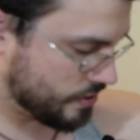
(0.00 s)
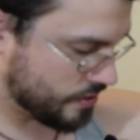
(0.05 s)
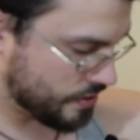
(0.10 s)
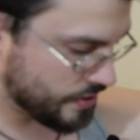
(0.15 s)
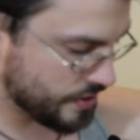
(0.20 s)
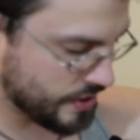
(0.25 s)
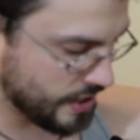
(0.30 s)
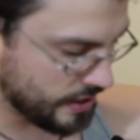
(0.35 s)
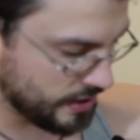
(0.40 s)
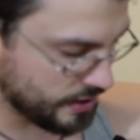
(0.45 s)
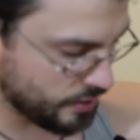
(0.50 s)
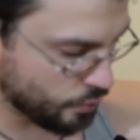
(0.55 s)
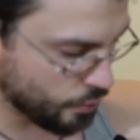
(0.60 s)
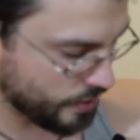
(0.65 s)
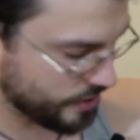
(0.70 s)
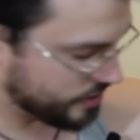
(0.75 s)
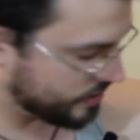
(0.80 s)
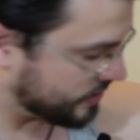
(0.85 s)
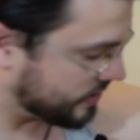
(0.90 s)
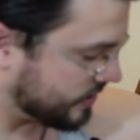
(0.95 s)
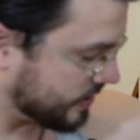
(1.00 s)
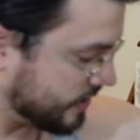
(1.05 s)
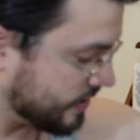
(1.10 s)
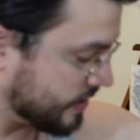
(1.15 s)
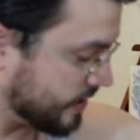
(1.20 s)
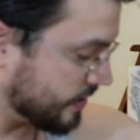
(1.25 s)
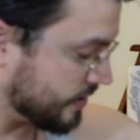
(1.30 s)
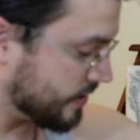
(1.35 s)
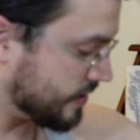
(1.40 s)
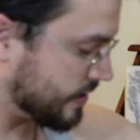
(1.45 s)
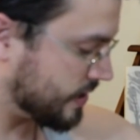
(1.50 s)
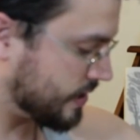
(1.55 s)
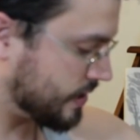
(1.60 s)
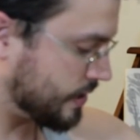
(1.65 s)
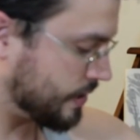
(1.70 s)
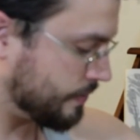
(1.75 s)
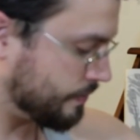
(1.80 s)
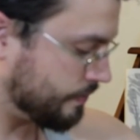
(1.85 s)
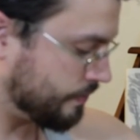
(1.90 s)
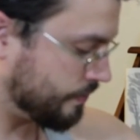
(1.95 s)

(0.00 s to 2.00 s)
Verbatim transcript: So sell it with a sentence.